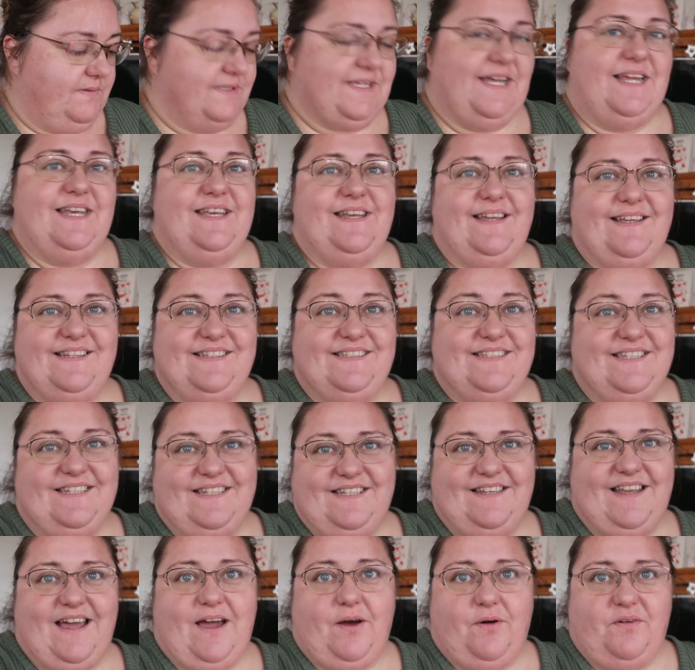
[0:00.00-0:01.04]
was like
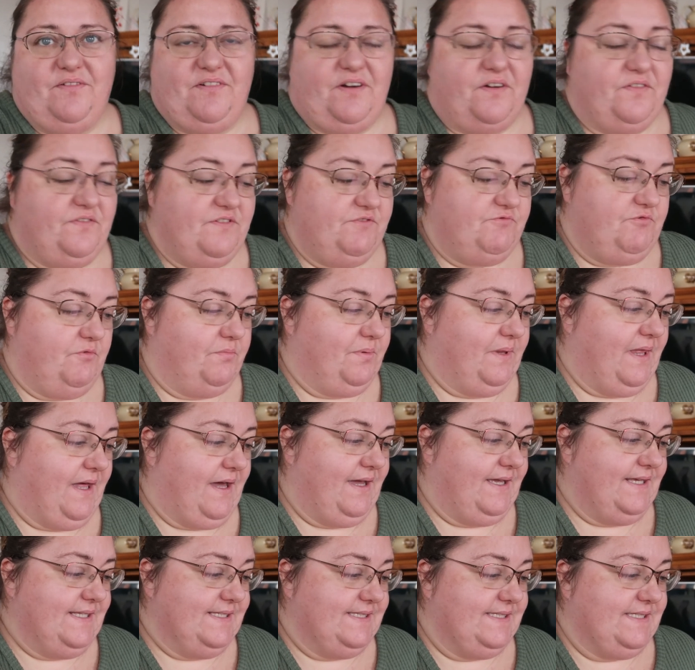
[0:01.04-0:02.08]
19 out of Raffy's
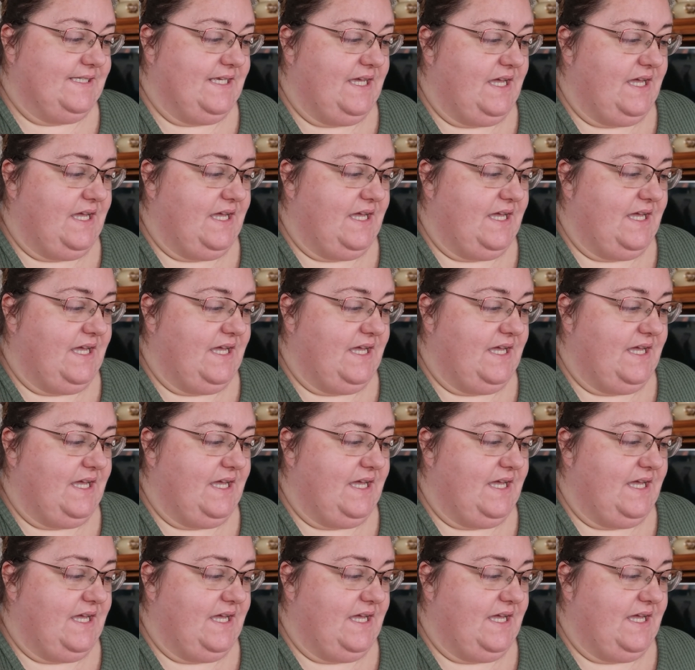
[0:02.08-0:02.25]
replies.